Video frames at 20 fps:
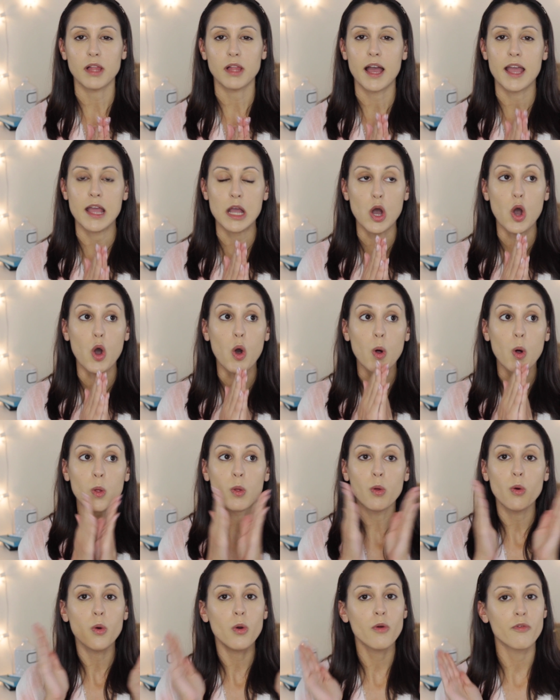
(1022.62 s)
apply it
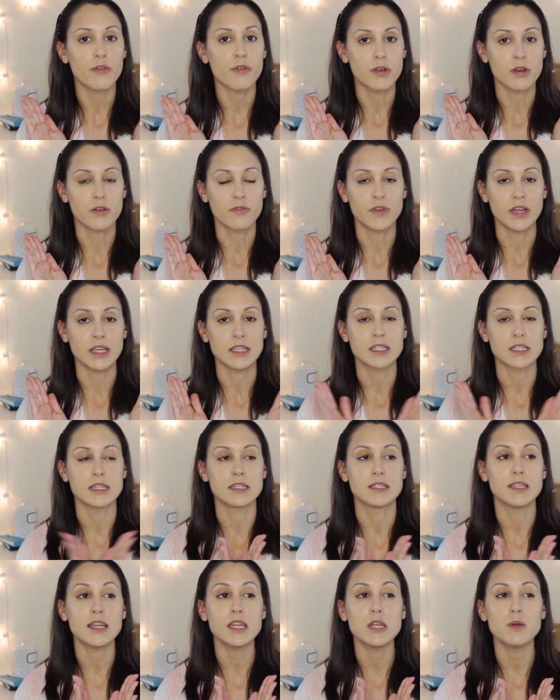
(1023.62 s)
all over your face
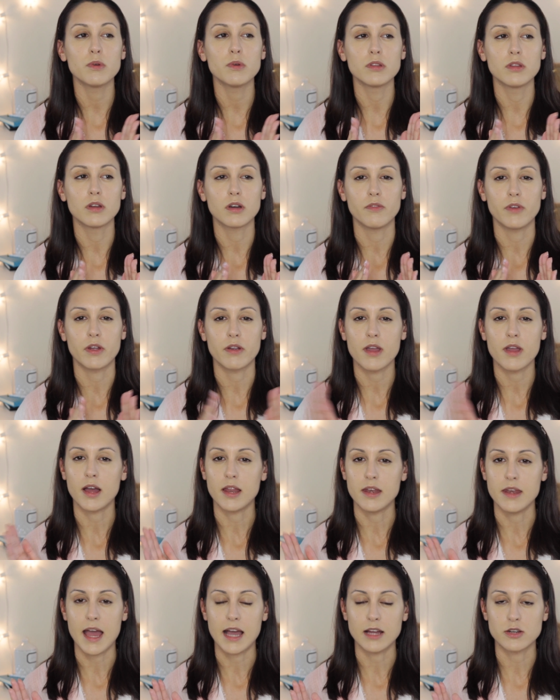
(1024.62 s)
because then you would look very
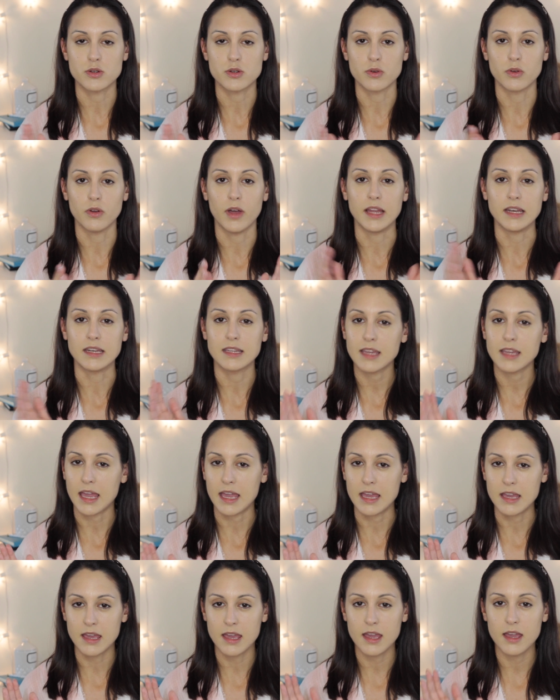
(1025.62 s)
unnatural and
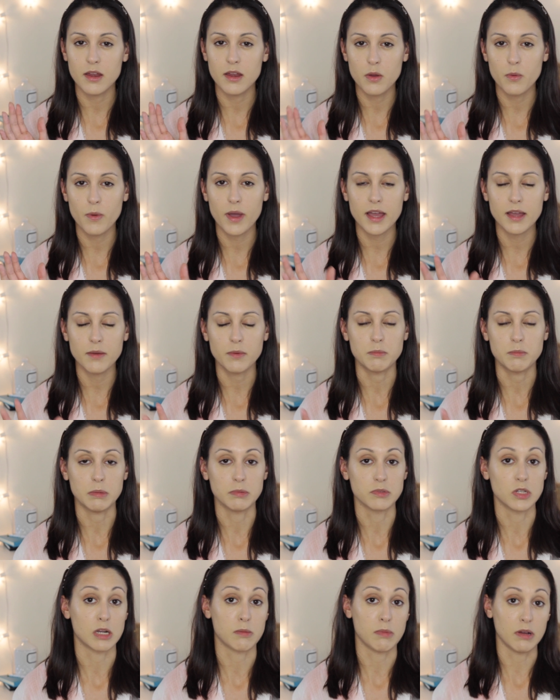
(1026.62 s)
cakey in a way when
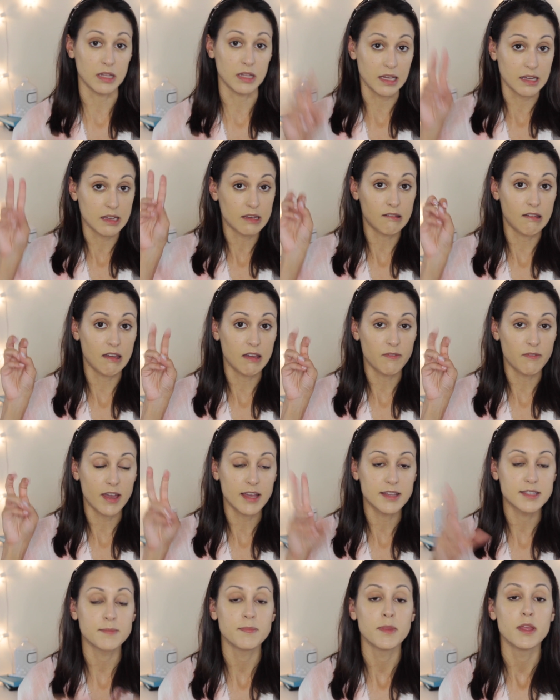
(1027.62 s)
people talk about like a cake
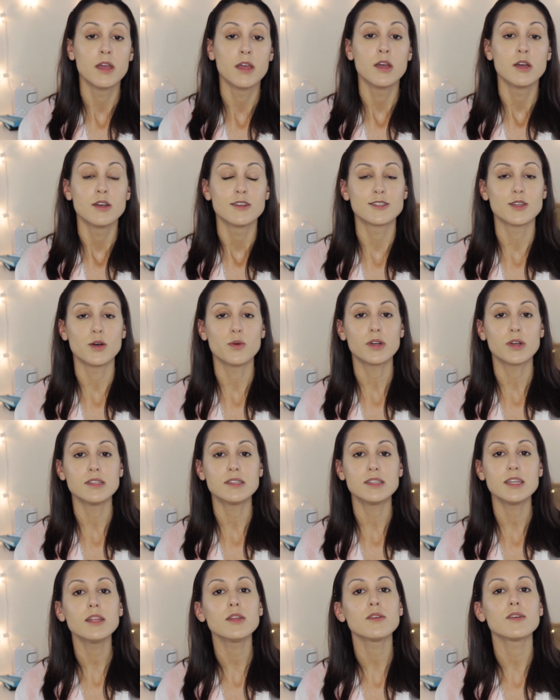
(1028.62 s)
face. So
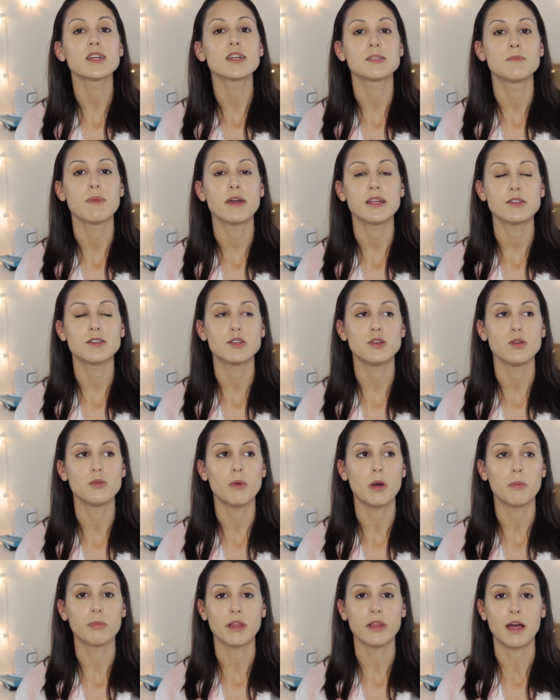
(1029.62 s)
concealer is meant
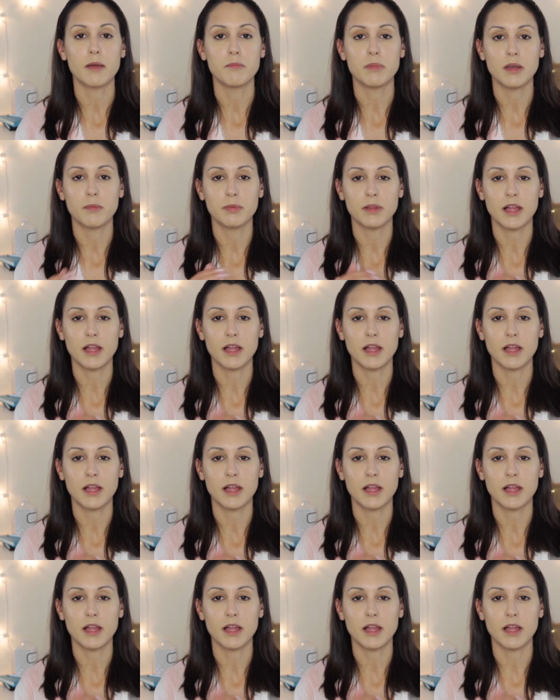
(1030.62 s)
to apply, be